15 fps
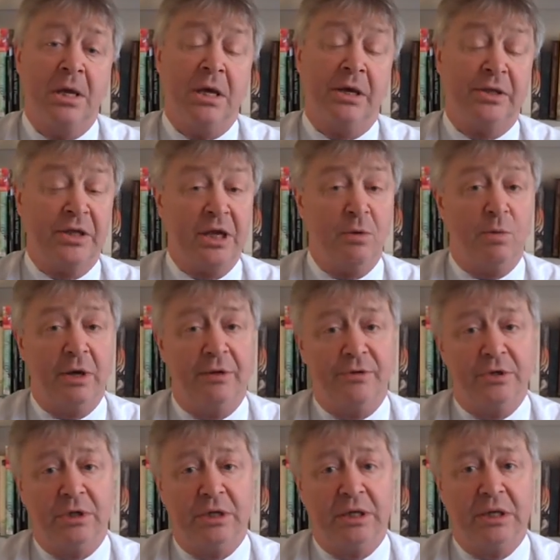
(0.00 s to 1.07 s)
A second way of
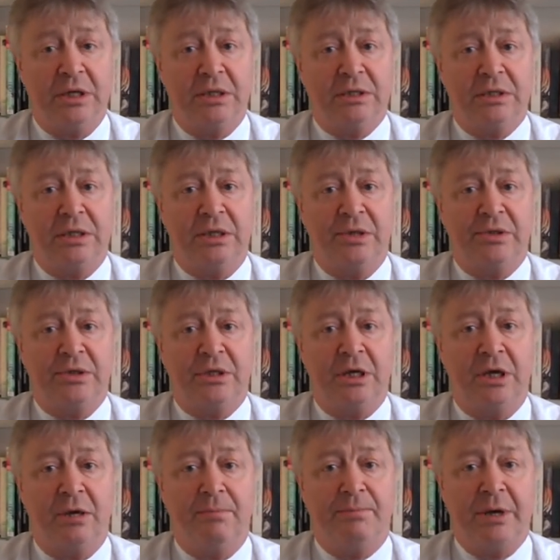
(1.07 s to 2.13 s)
doing it is to
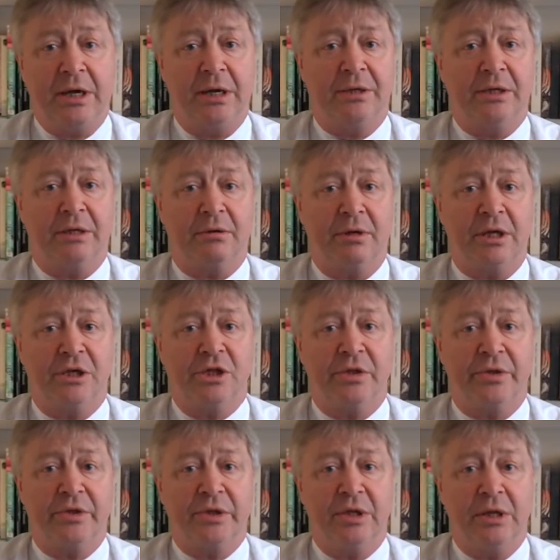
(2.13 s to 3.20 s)
go and buy another
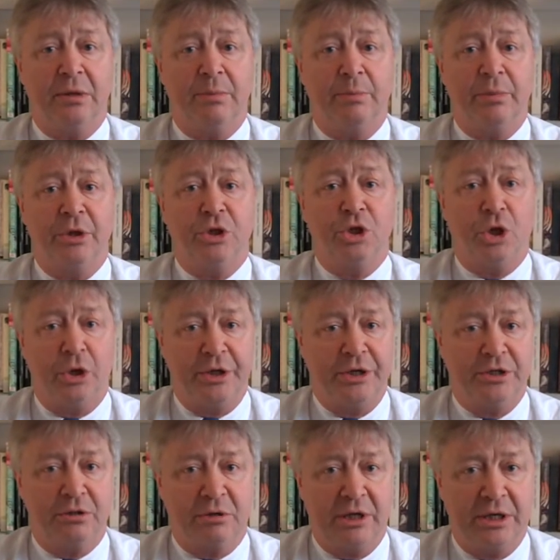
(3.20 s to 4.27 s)
agency but not
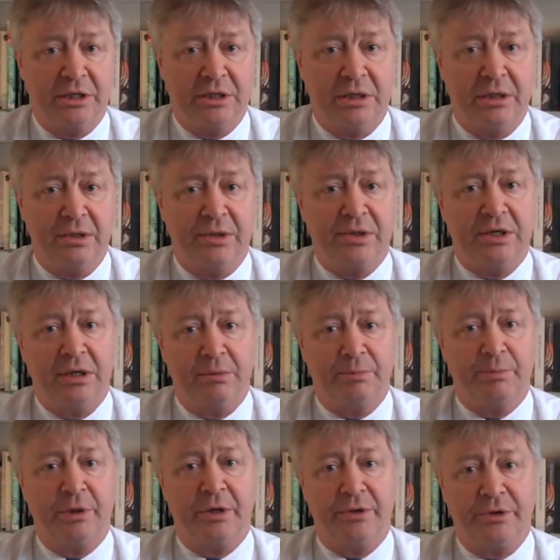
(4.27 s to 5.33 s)
integrate it,
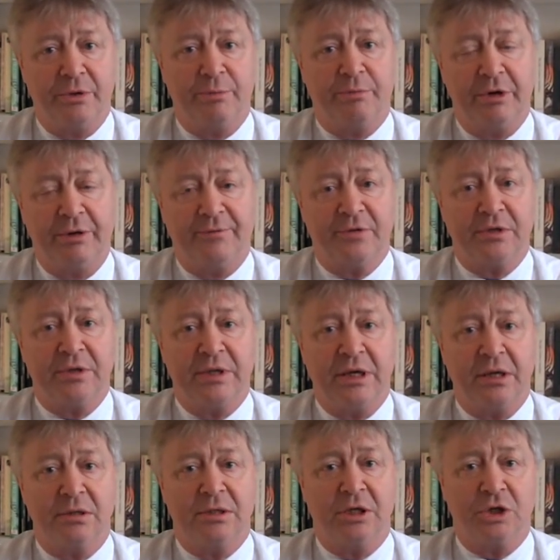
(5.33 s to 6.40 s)
instead pass on briefs to
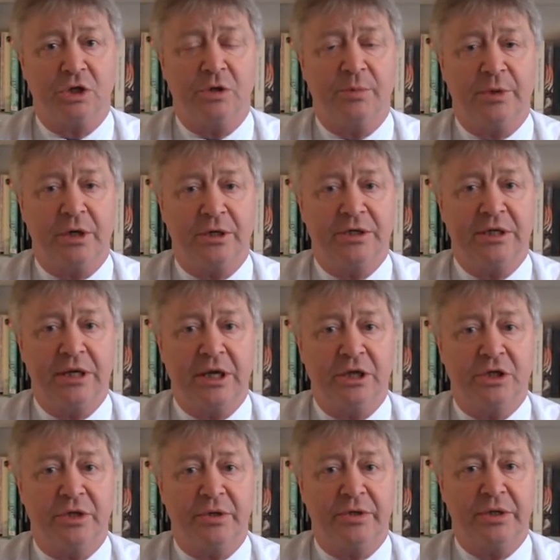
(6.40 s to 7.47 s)
that digital marketing
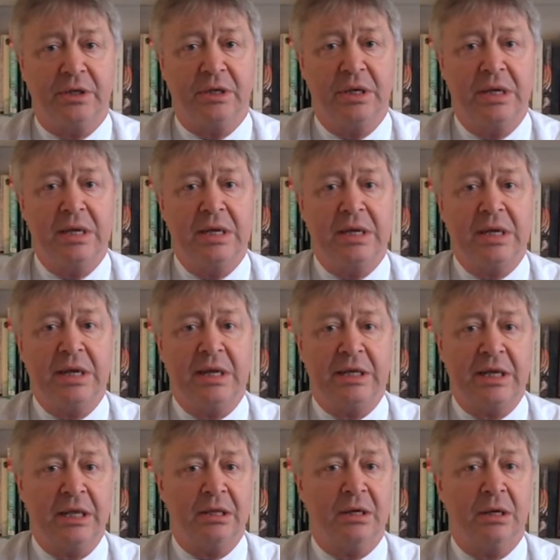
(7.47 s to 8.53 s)
agency. And
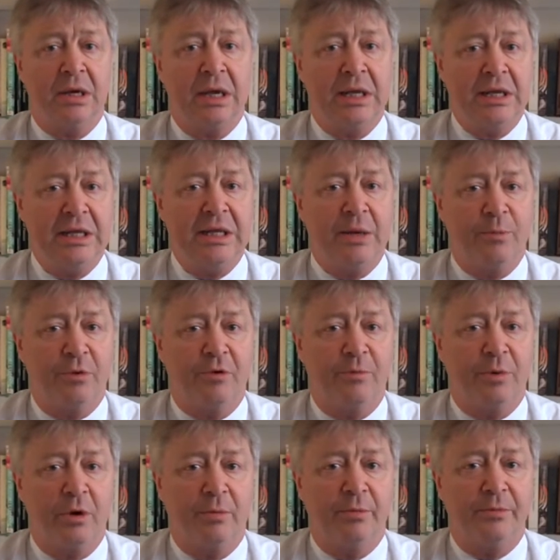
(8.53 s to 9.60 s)
again, there are any number of
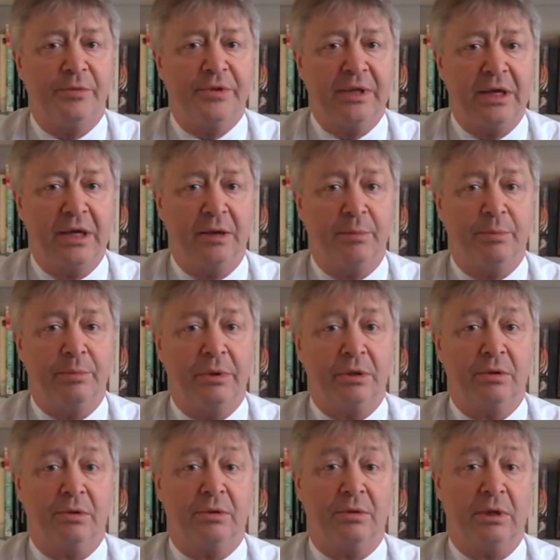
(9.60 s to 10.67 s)
problems there
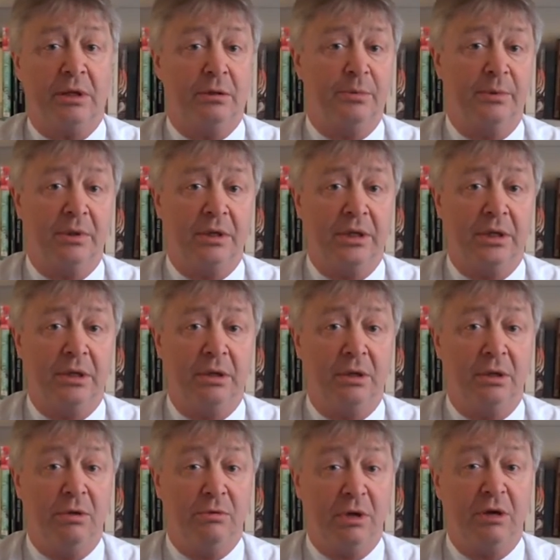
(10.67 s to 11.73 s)
because ultimately
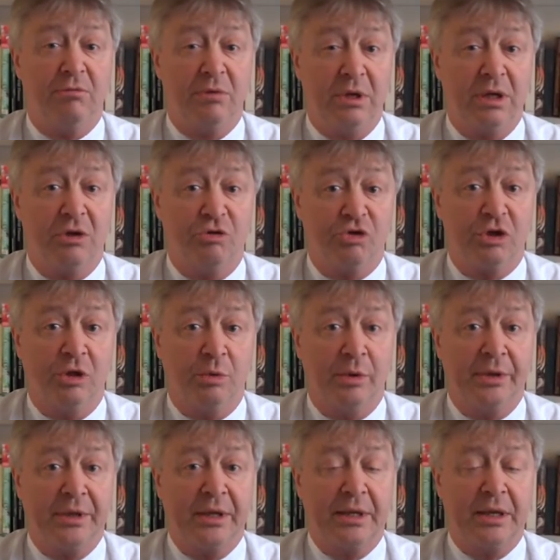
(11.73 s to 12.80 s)
you don't really control
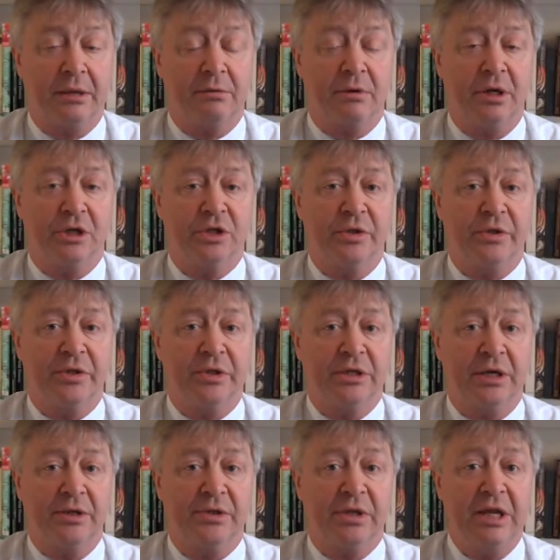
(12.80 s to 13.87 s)
what that other agency
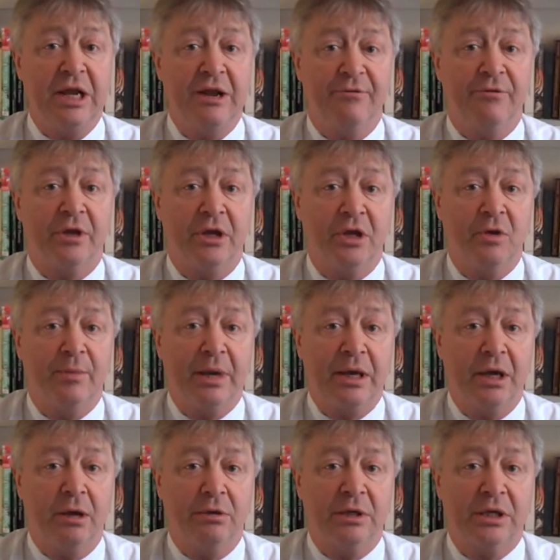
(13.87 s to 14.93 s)
does, even though you may
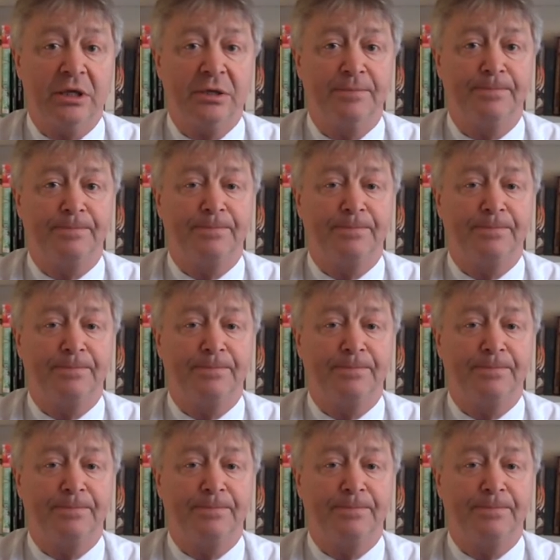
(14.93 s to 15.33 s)
own it.